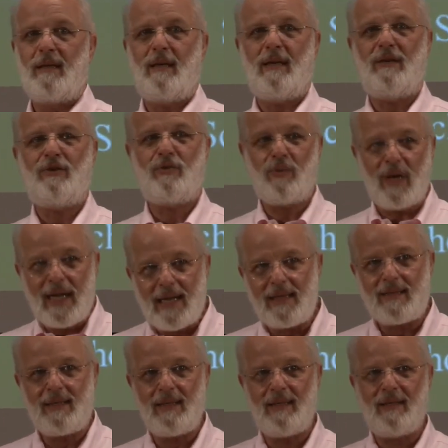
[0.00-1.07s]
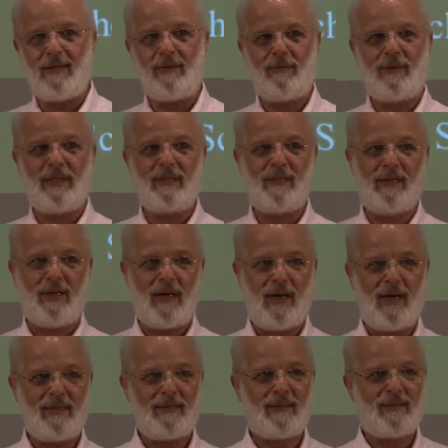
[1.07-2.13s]
a great deal was
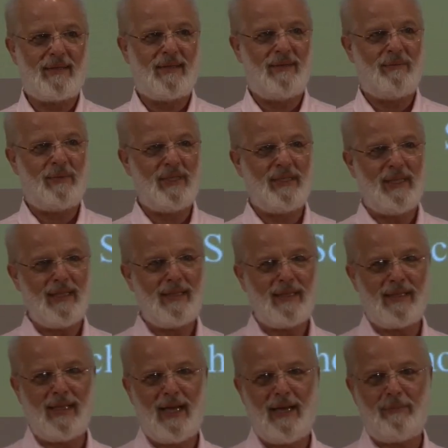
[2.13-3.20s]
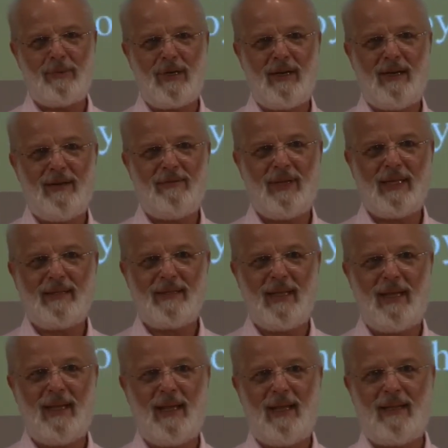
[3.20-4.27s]
lost that was in the library of
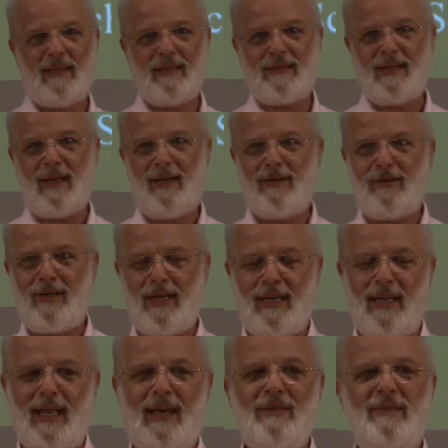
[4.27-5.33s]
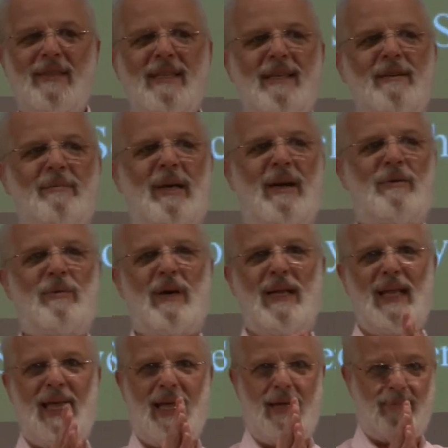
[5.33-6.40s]
Alexandria. And now think about what
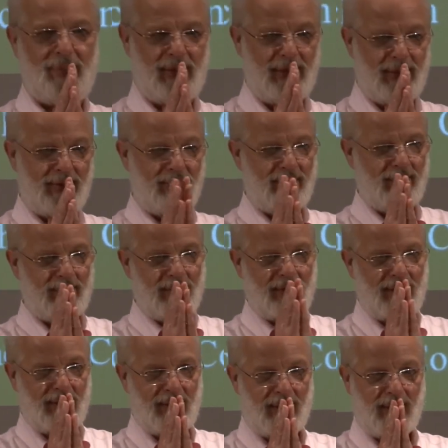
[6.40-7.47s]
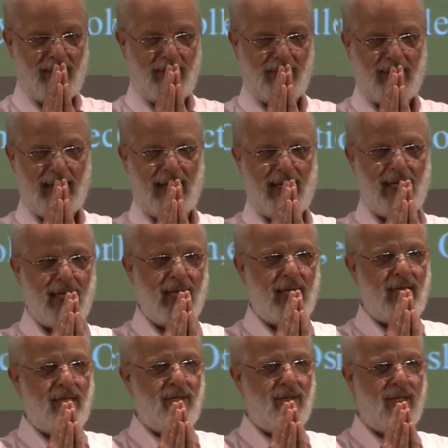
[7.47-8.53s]
happens. Okay?
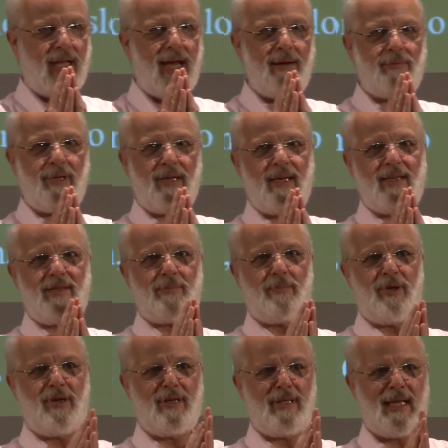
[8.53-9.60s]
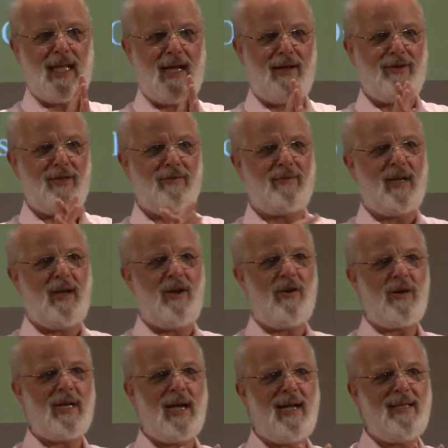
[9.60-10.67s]
Your library is burned down. You've got
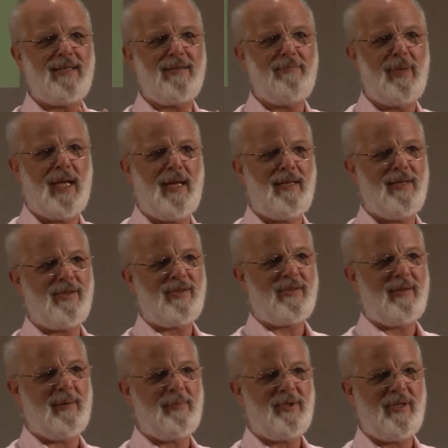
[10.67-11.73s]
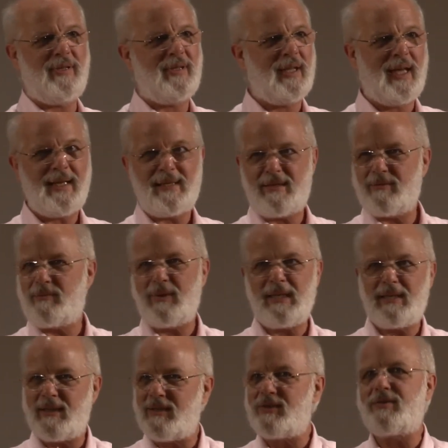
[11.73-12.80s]
all kinds of manuscripts. You'd like to
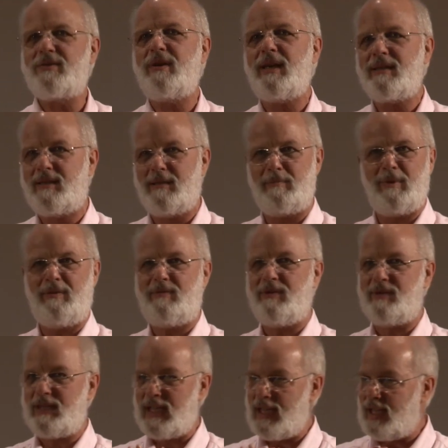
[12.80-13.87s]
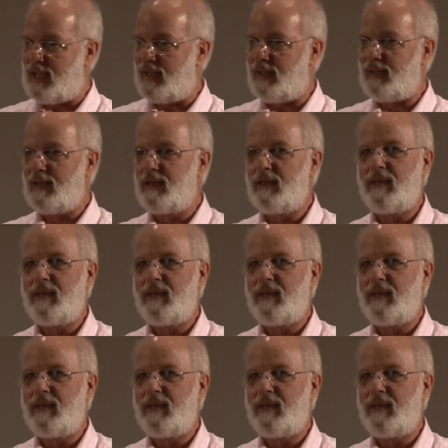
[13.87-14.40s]
reconstruct them if you can.